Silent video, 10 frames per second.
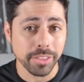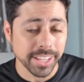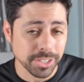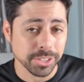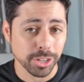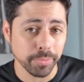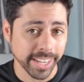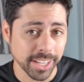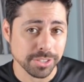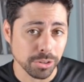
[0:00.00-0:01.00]
that's a term that
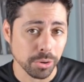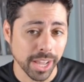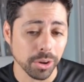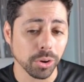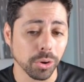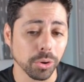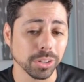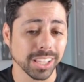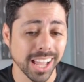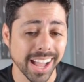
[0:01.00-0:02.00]
gets thrown out a
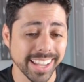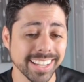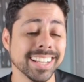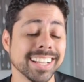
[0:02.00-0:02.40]
whole lot.